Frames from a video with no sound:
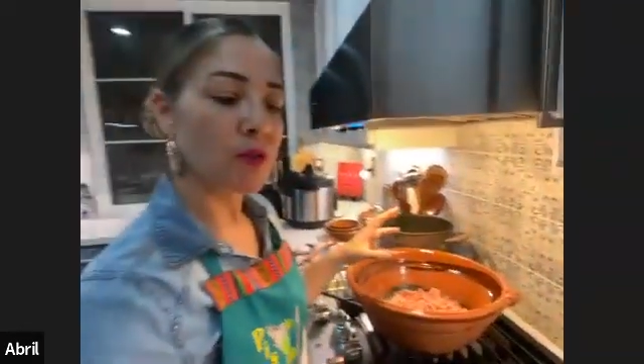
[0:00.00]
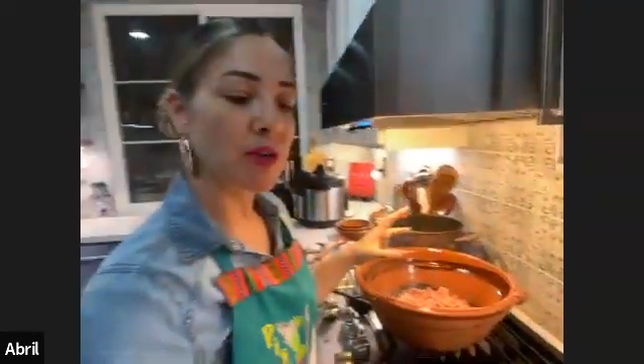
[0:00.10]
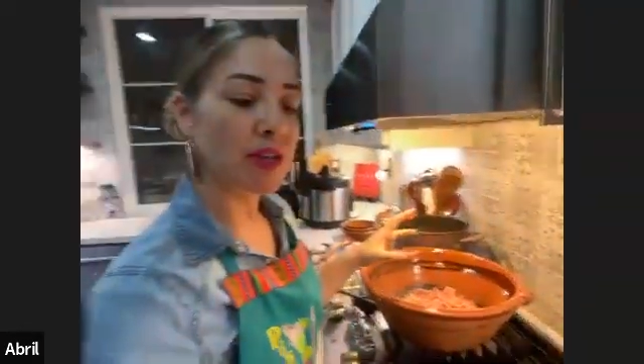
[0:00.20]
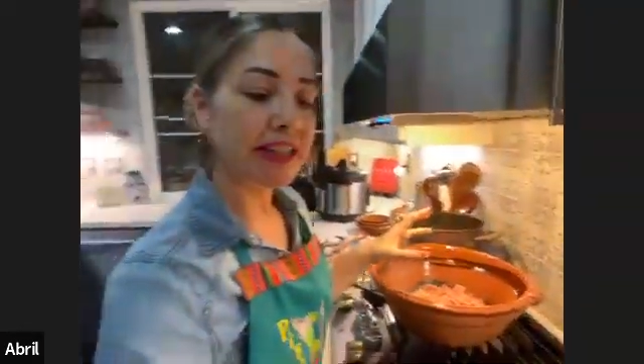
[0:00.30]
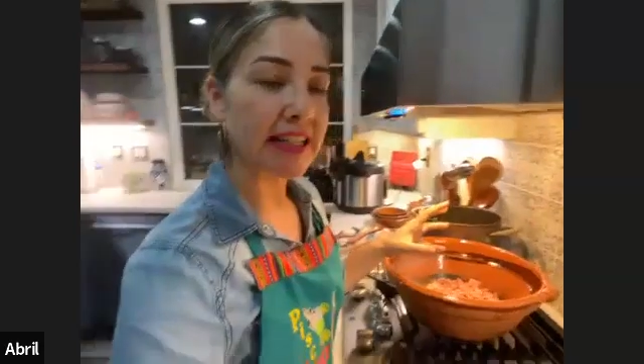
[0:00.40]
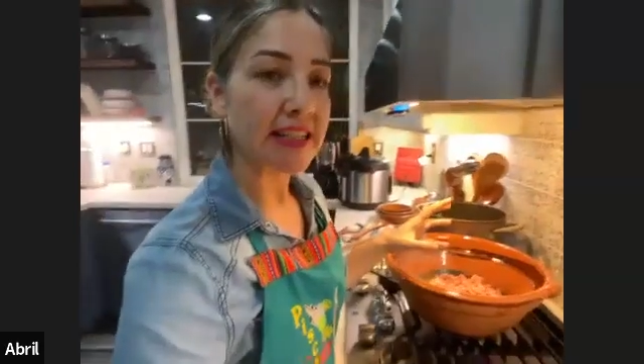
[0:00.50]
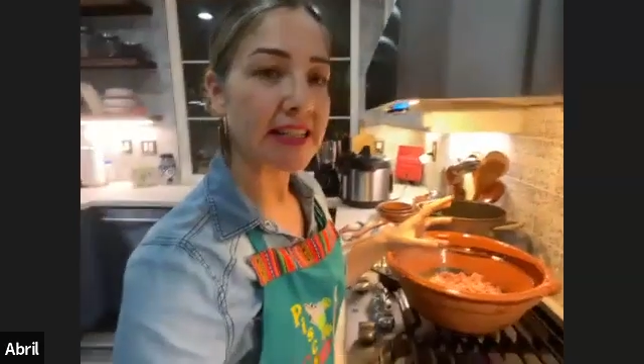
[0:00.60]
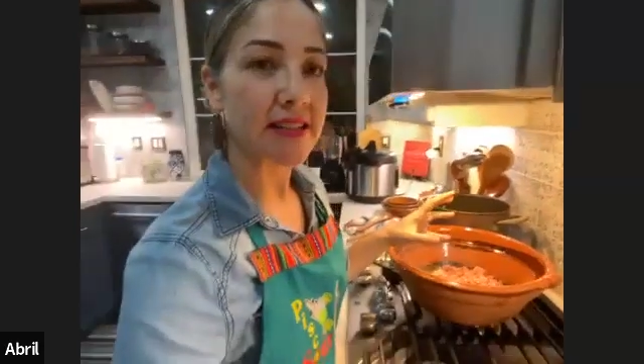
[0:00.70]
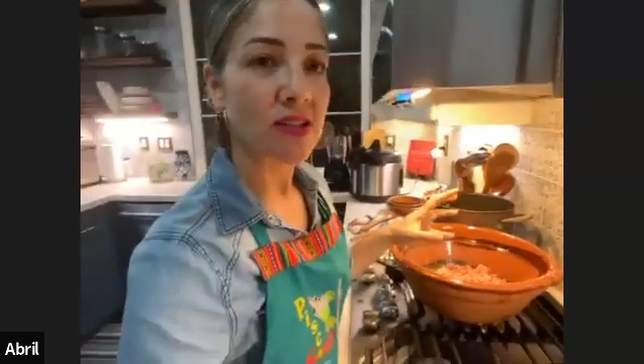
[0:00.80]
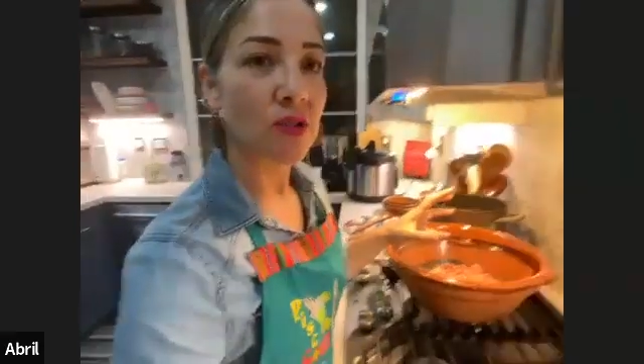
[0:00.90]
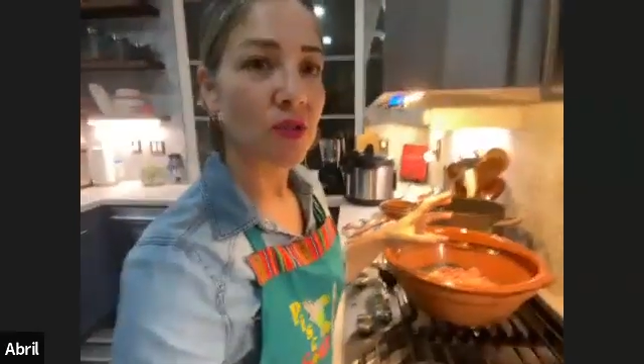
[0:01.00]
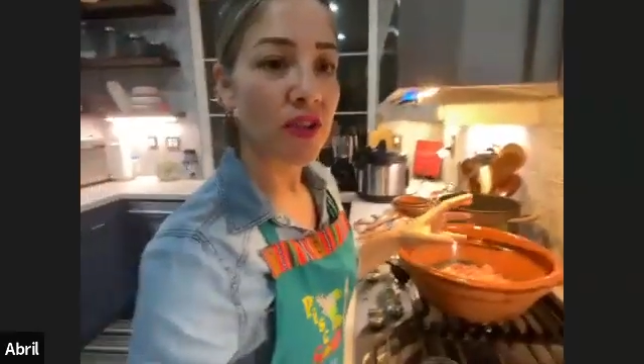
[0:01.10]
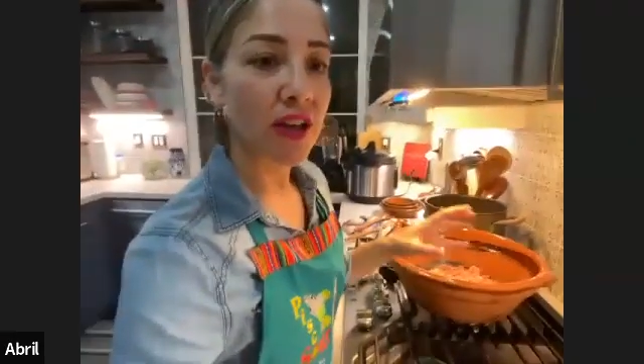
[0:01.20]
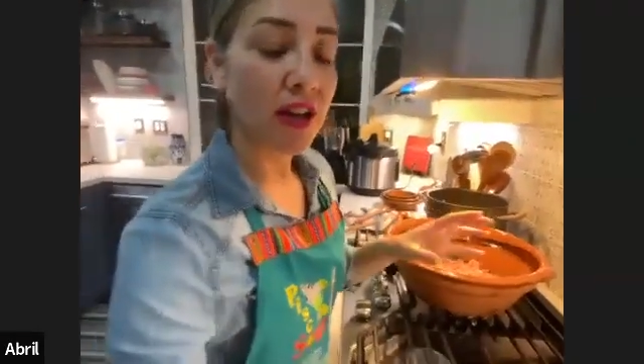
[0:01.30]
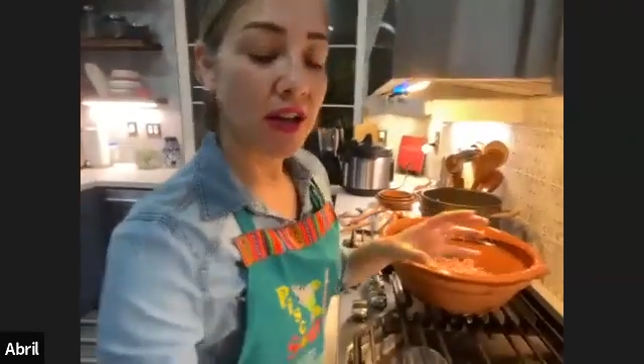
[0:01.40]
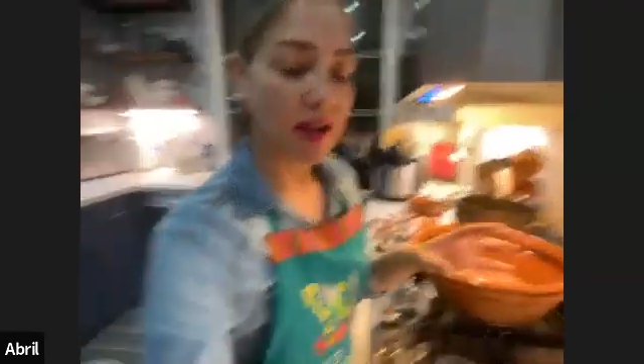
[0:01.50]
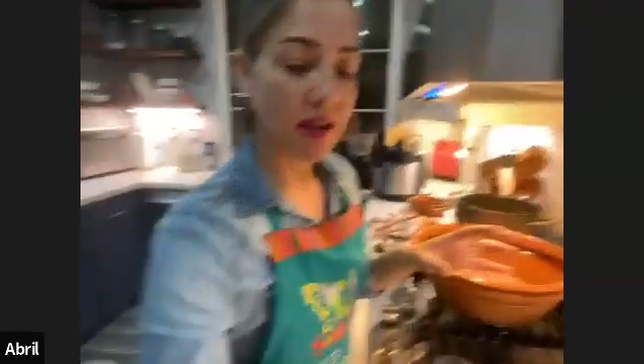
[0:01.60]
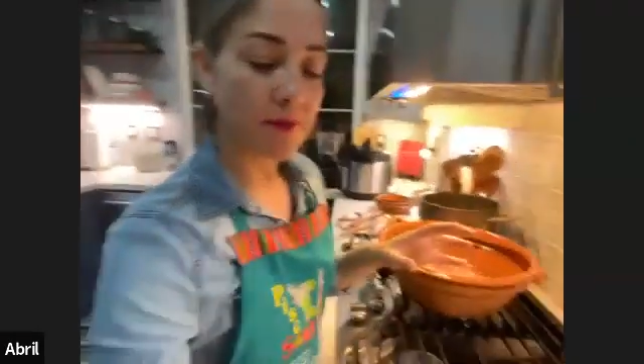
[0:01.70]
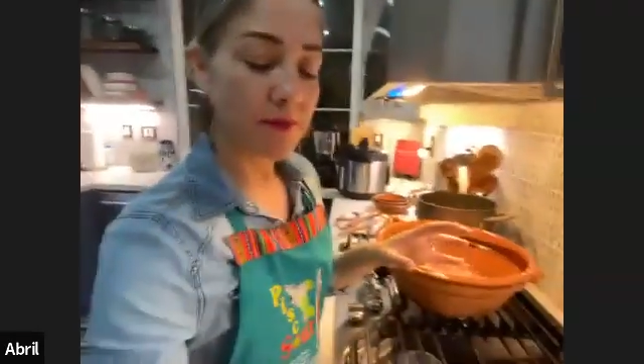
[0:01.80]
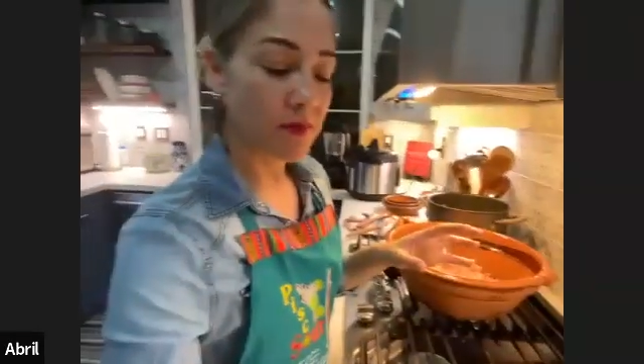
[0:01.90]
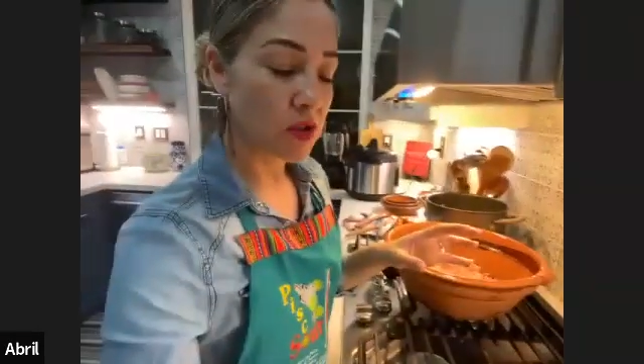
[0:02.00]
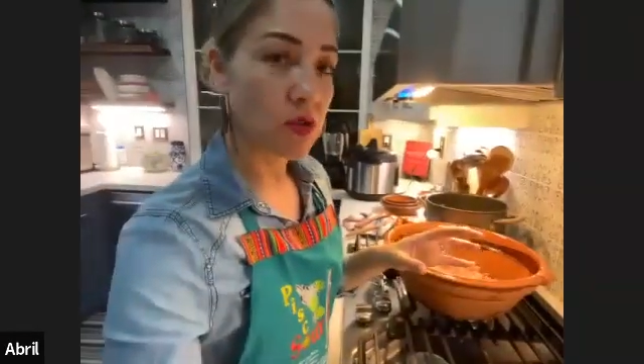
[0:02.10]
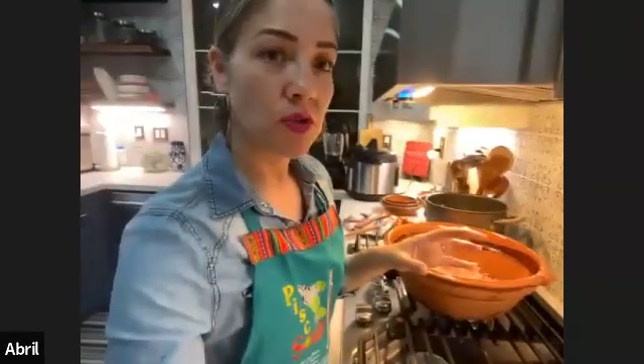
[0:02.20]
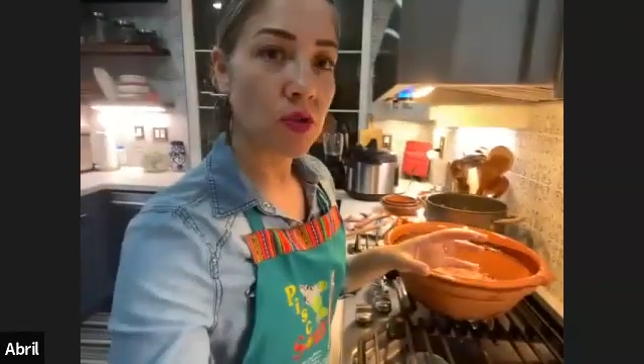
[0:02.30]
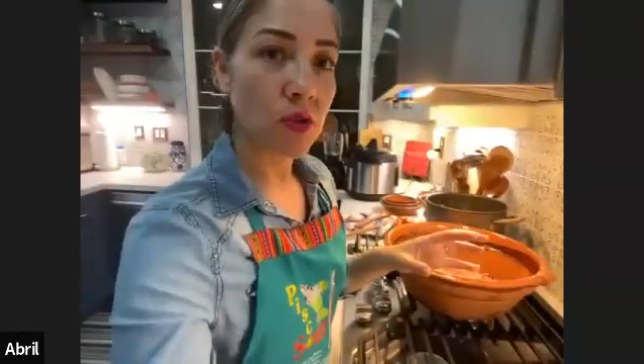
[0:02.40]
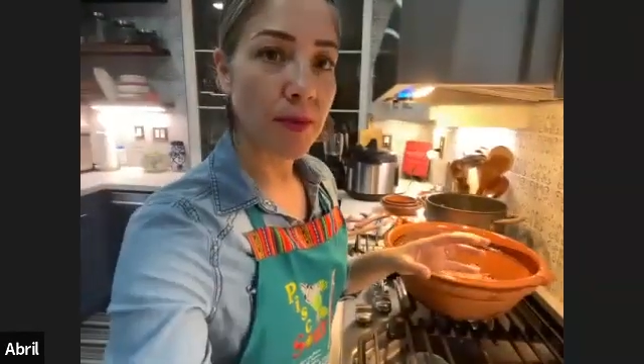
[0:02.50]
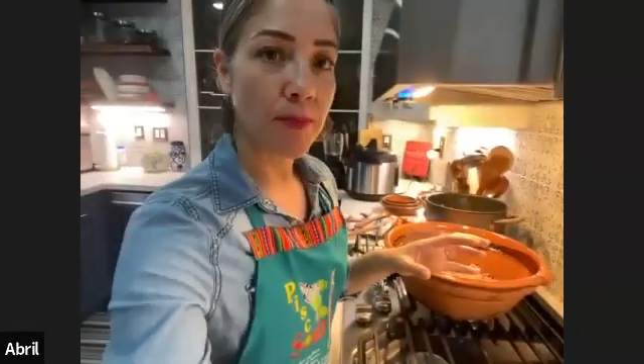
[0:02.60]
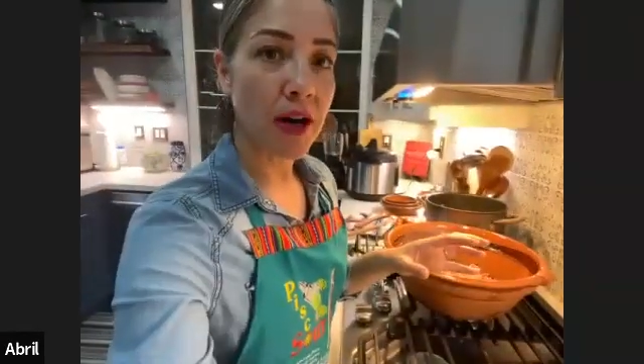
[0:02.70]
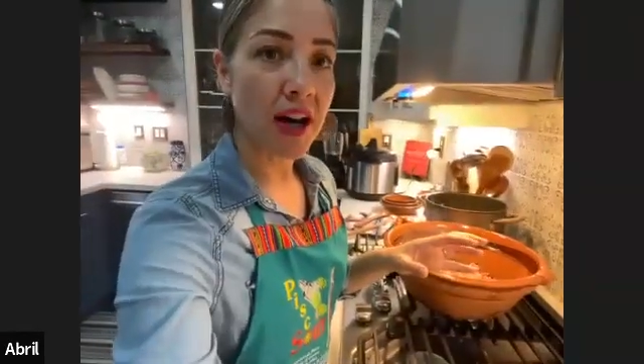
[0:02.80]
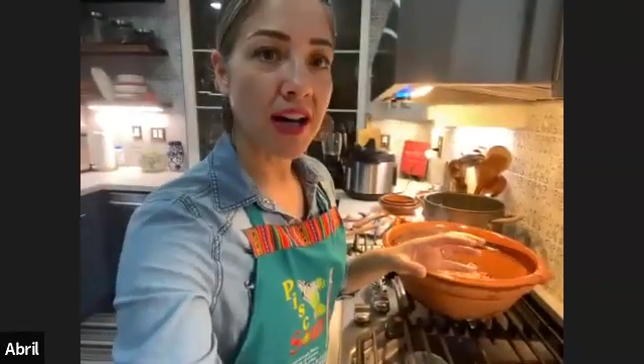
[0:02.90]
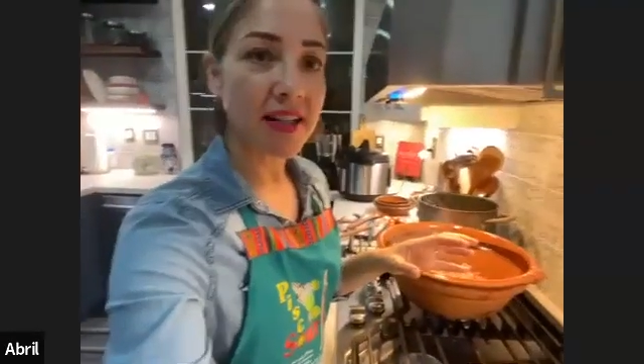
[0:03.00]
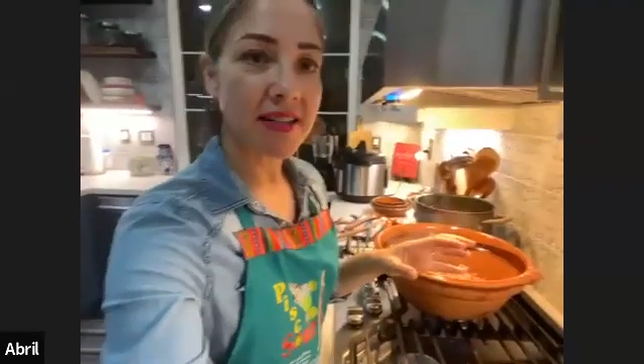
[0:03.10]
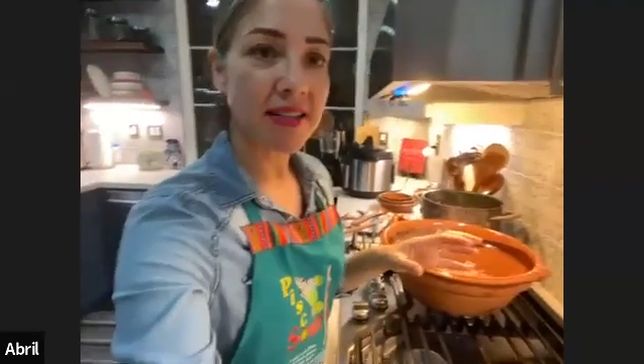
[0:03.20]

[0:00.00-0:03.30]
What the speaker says: release to the pot.